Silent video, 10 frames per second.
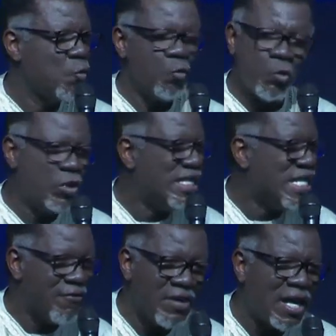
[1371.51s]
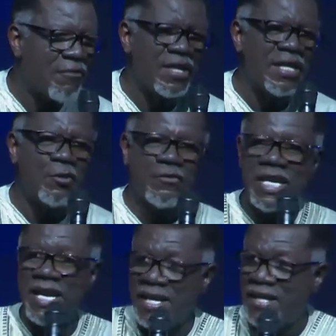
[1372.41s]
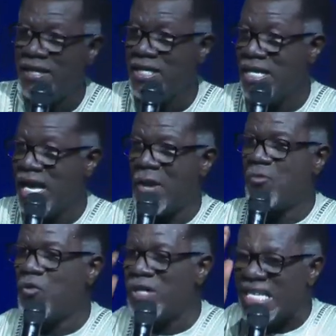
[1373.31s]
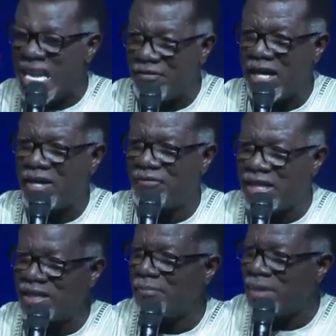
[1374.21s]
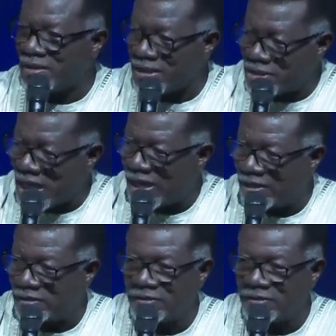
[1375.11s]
We would never have heard of her and we would never have heard about the child.